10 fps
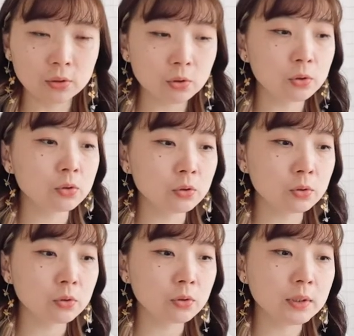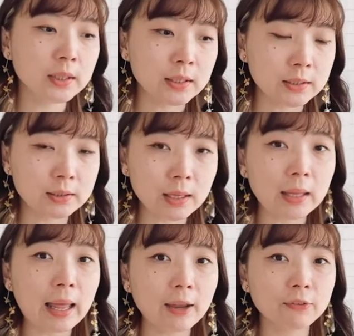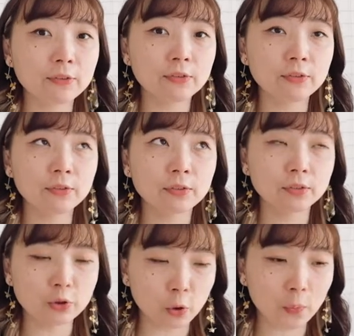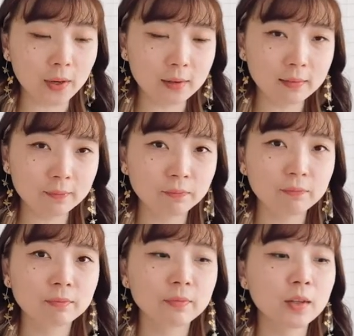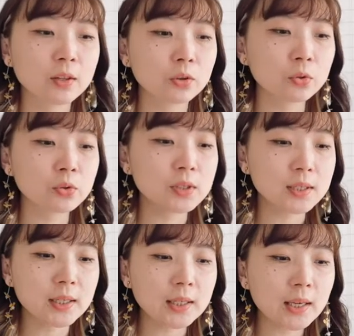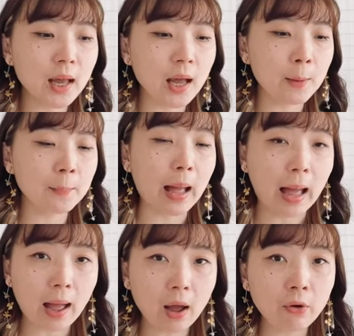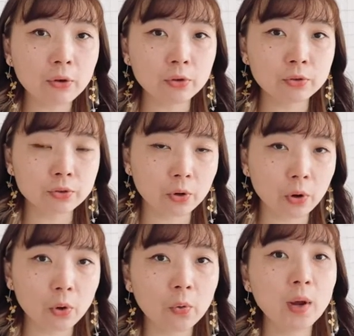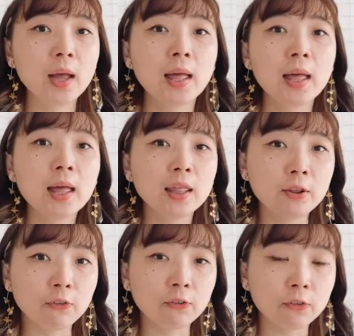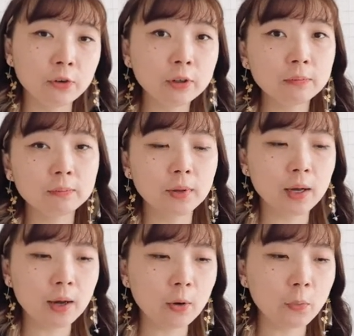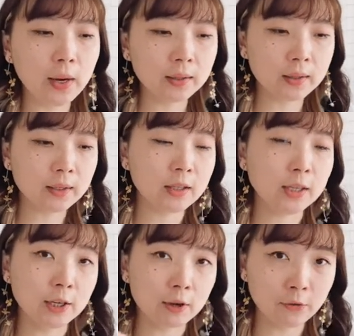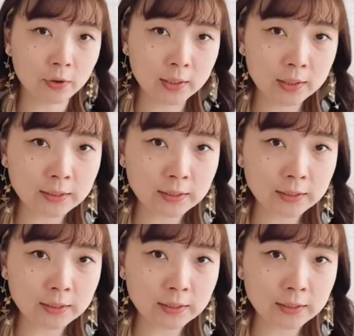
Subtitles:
You do the still life drawing to see how you draw the food with the different